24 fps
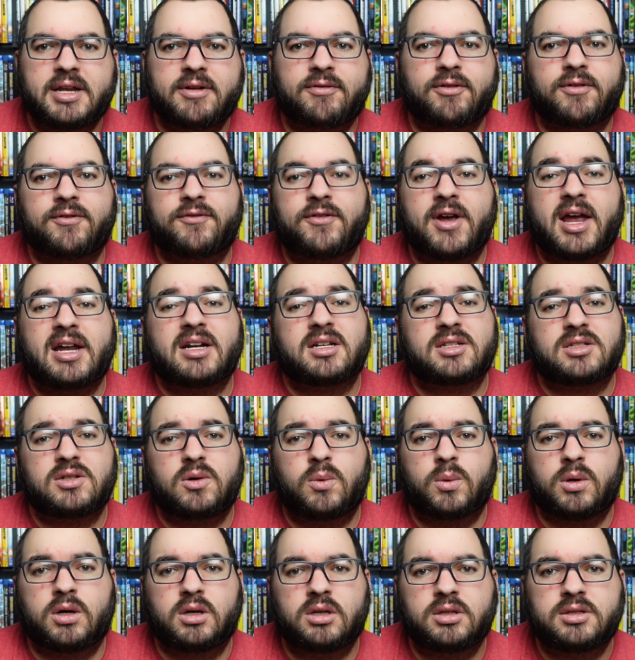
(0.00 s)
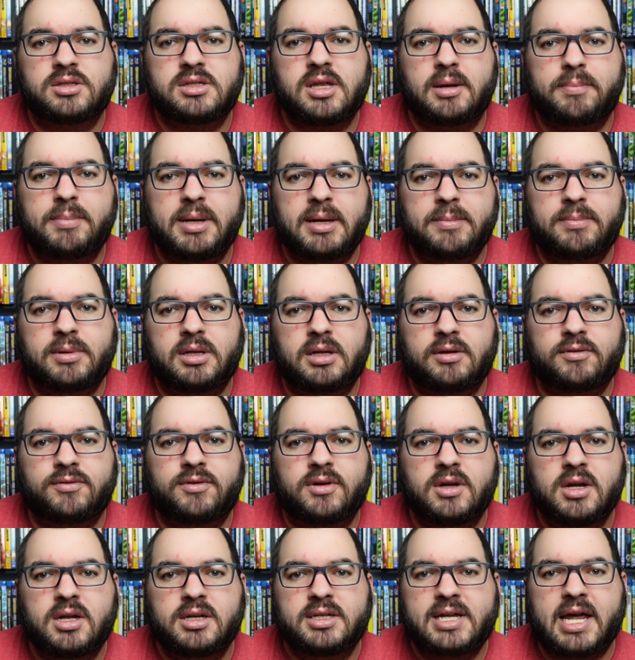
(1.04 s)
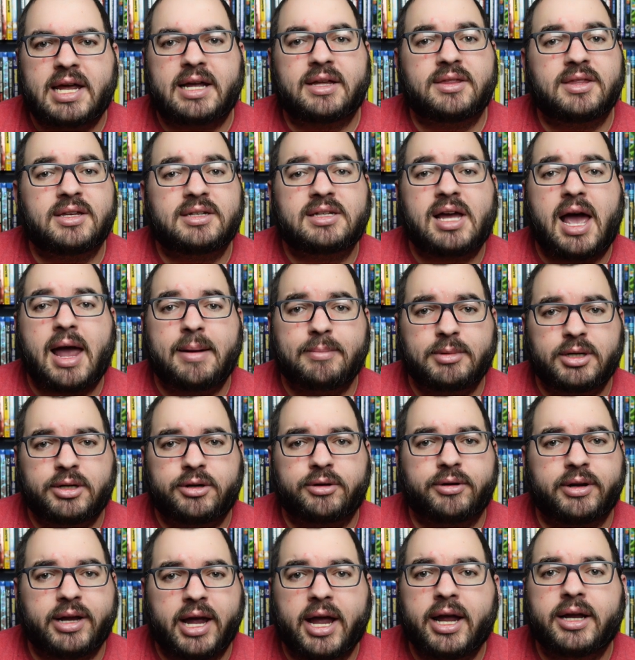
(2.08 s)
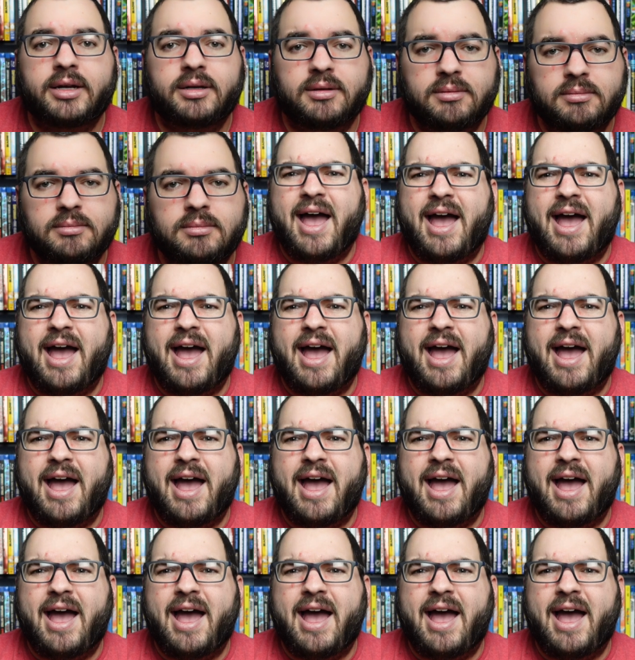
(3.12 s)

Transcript: different fantasy worlds that people have taken the time to create.